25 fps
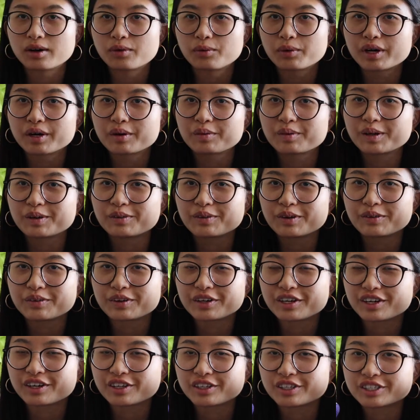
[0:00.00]
One of my
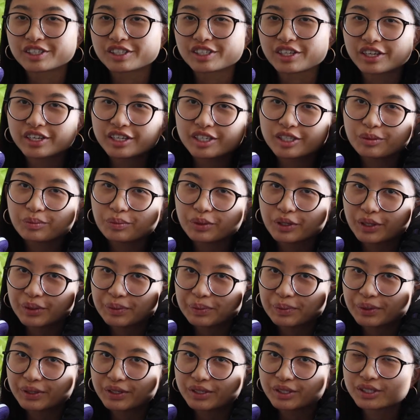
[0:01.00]
favorite colors is
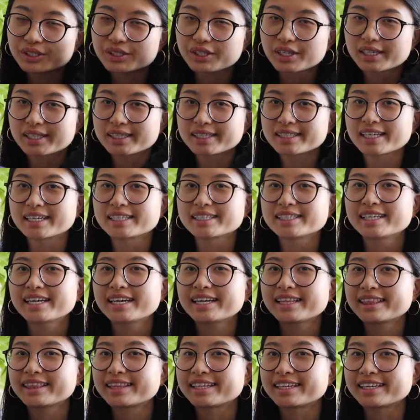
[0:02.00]
purple, so I decided to get